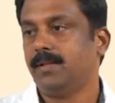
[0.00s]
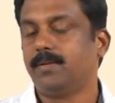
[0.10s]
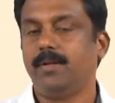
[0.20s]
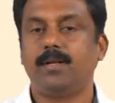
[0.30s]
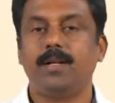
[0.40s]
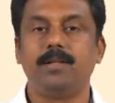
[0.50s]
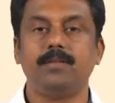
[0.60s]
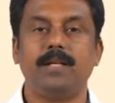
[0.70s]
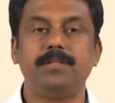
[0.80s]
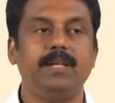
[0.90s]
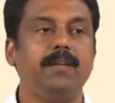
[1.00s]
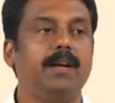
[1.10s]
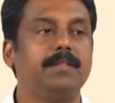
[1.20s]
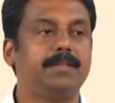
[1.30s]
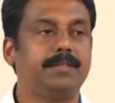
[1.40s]
So, in order to achieve
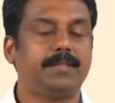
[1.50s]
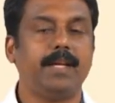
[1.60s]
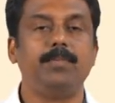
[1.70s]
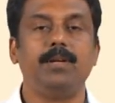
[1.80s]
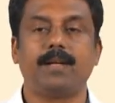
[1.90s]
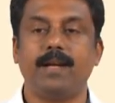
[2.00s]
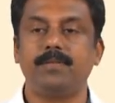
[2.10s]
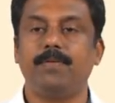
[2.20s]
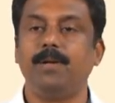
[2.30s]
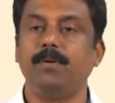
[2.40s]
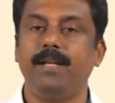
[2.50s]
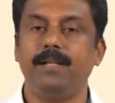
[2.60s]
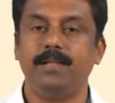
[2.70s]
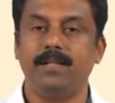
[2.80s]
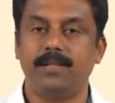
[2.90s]
a stable transfer
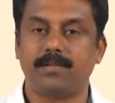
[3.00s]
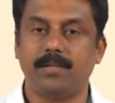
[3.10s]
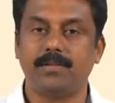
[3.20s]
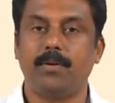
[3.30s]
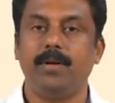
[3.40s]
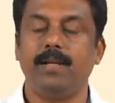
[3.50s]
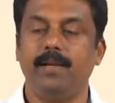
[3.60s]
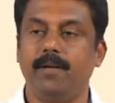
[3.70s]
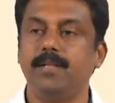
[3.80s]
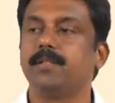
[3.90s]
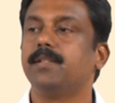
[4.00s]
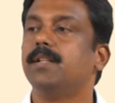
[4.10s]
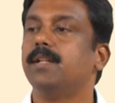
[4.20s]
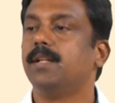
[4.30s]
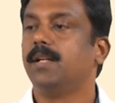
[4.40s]
during the short circuiting event,
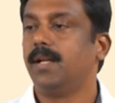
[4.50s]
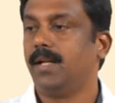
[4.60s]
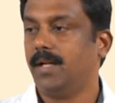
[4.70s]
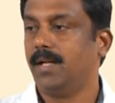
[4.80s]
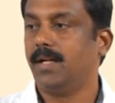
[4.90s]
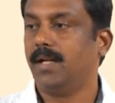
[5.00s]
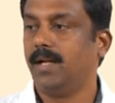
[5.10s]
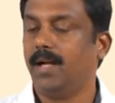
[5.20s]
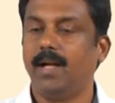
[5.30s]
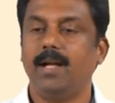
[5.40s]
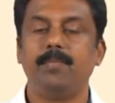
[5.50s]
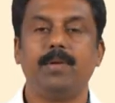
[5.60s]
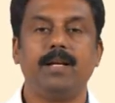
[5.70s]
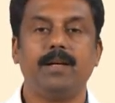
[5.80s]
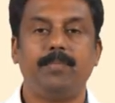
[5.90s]
uh,
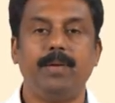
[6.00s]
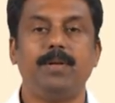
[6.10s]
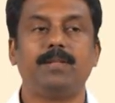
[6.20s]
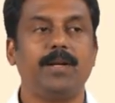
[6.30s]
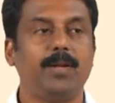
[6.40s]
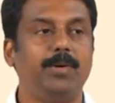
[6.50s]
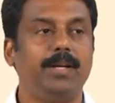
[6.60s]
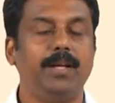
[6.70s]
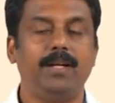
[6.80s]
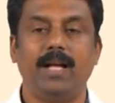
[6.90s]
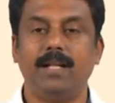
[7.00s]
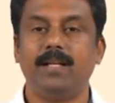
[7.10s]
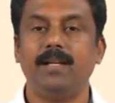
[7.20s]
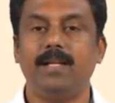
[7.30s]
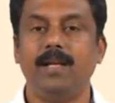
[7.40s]
people thought about it and
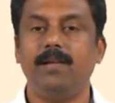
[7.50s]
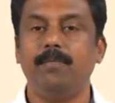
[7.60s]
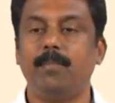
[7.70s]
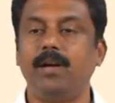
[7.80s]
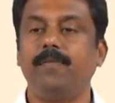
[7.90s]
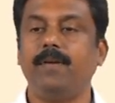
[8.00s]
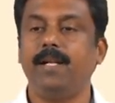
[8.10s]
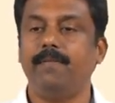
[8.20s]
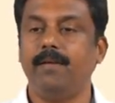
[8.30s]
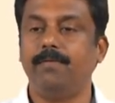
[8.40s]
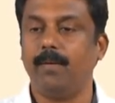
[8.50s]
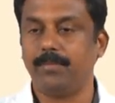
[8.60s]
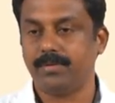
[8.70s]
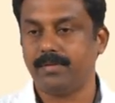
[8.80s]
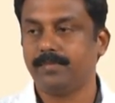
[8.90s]
then they modified the
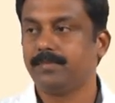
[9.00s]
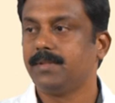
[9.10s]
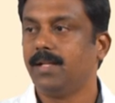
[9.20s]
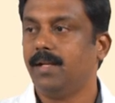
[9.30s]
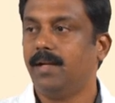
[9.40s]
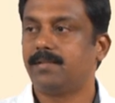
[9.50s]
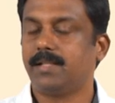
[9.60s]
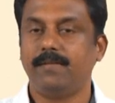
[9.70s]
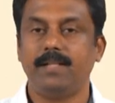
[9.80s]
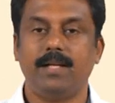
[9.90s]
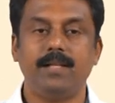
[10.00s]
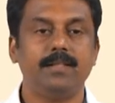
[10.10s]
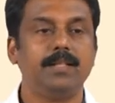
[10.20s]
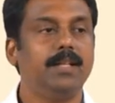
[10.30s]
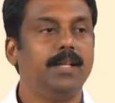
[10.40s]
waveforms in such a way that
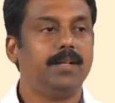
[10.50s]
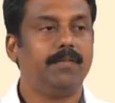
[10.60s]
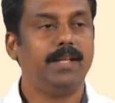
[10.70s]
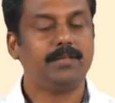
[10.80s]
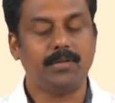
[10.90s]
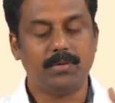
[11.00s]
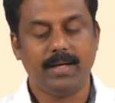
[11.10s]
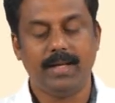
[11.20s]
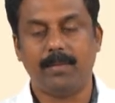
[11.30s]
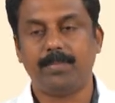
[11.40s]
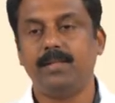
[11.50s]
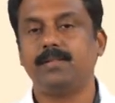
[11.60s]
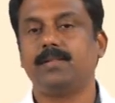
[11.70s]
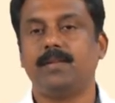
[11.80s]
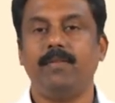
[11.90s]
when the short circuiting
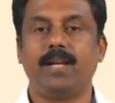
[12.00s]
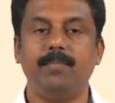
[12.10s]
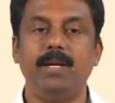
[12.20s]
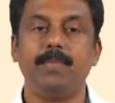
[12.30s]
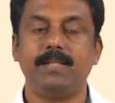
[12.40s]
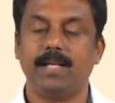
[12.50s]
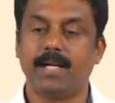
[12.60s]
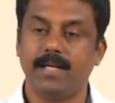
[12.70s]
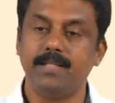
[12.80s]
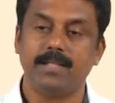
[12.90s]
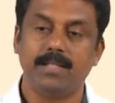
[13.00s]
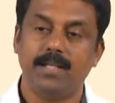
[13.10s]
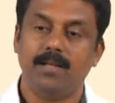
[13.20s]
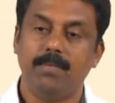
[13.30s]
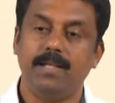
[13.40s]
happens, we can minimize the current
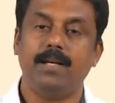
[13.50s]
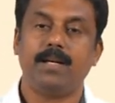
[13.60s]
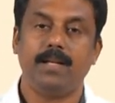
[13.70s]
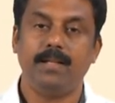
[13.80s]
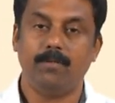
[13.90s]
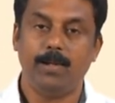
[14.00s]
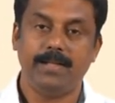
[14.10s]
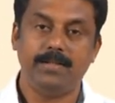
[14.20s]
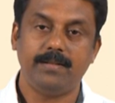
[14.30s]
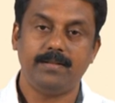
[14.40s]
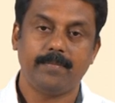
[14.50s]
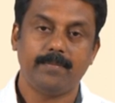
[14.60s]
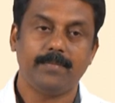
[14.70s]
by detecting the voltages